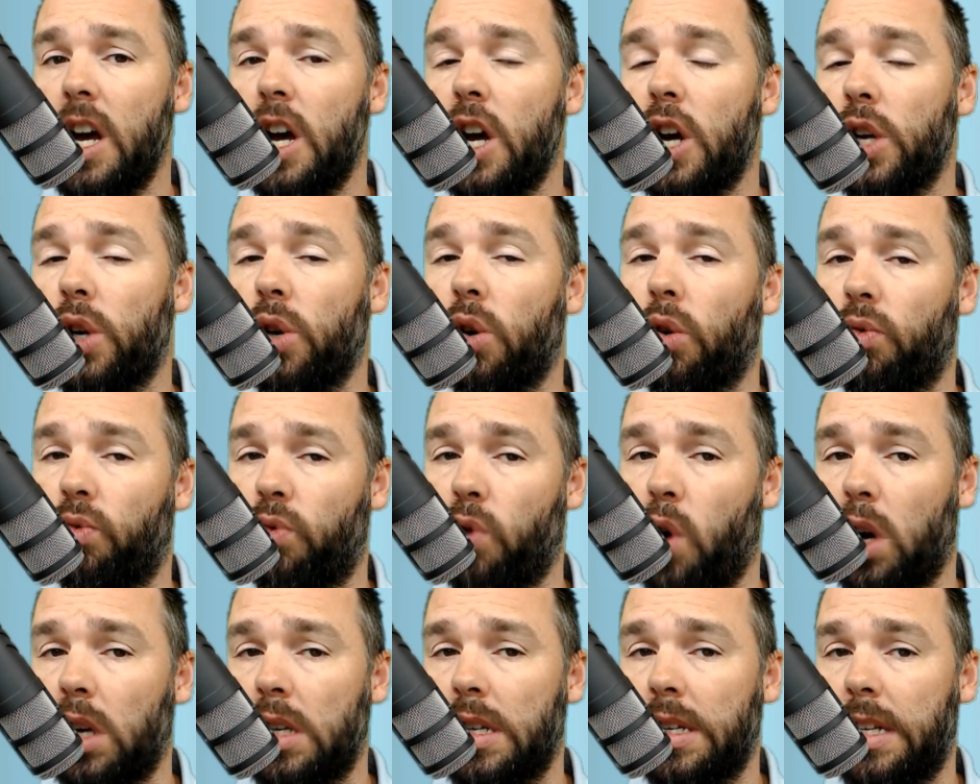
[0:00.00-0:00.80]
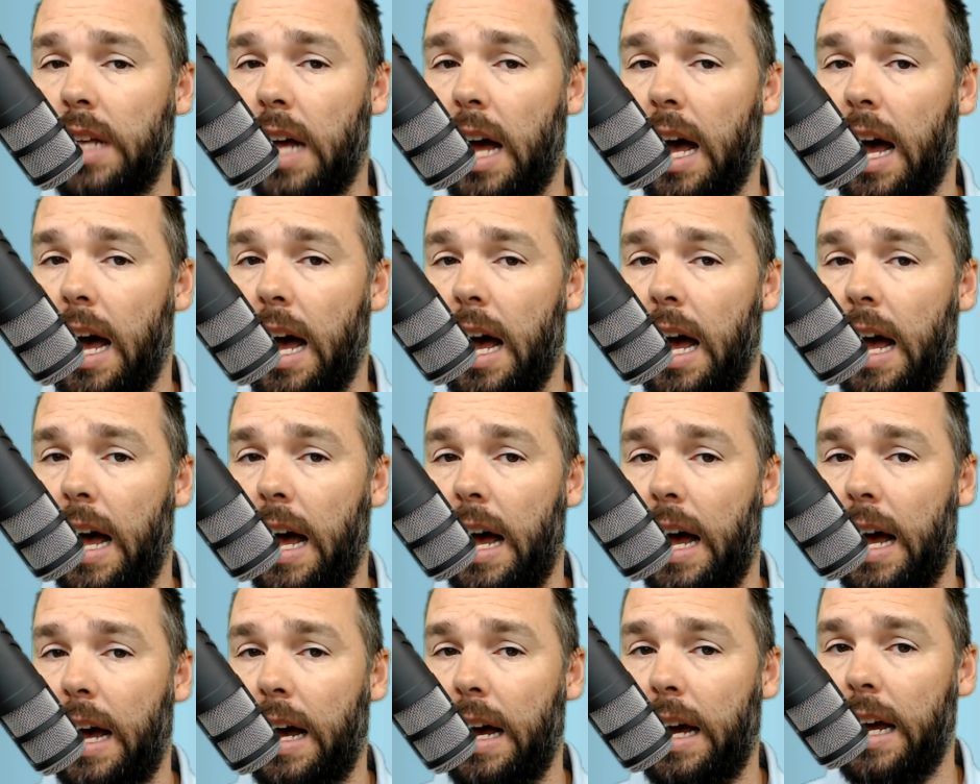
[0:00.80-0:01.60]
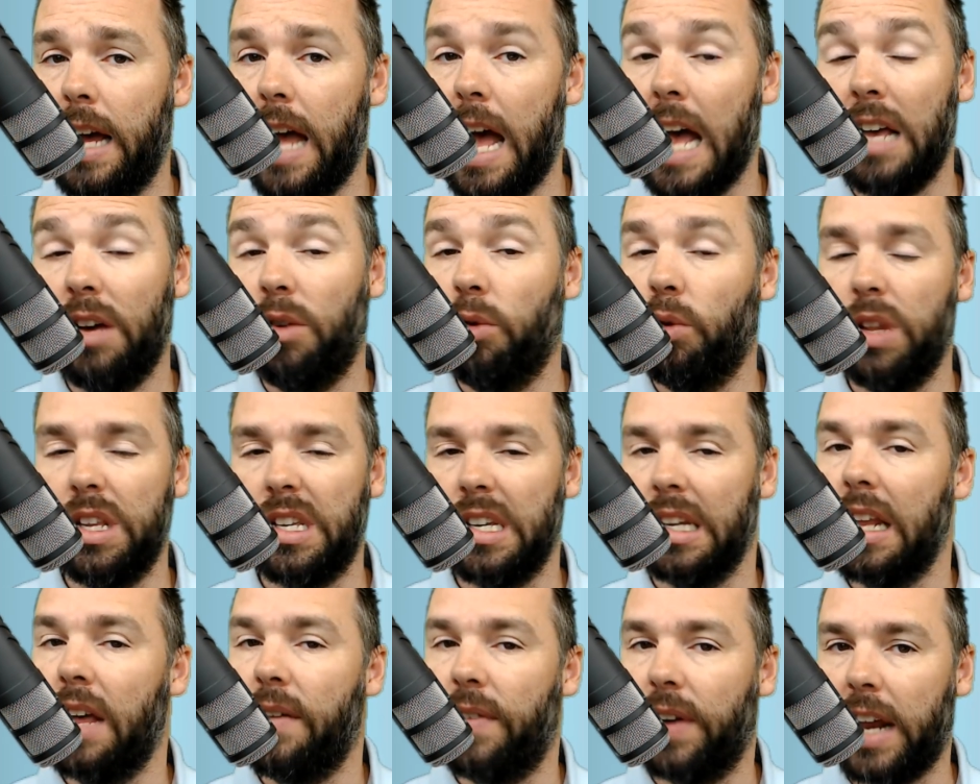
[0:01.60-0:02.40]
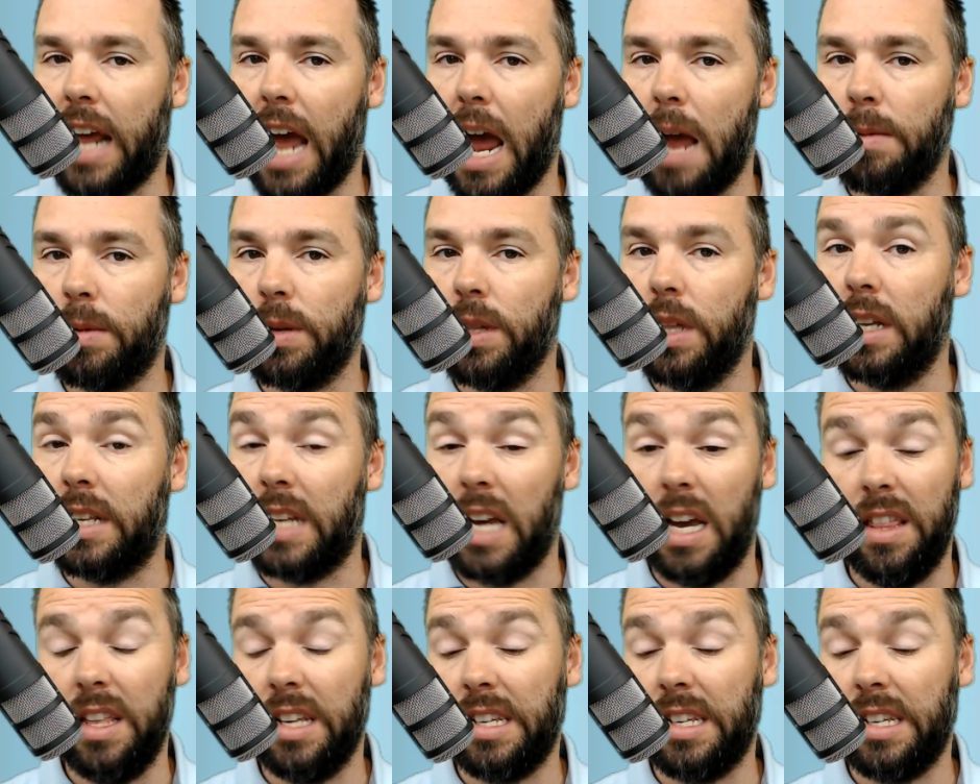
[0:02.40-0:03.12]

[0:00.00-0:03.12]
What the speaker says: your roster, there's 11 games on that day.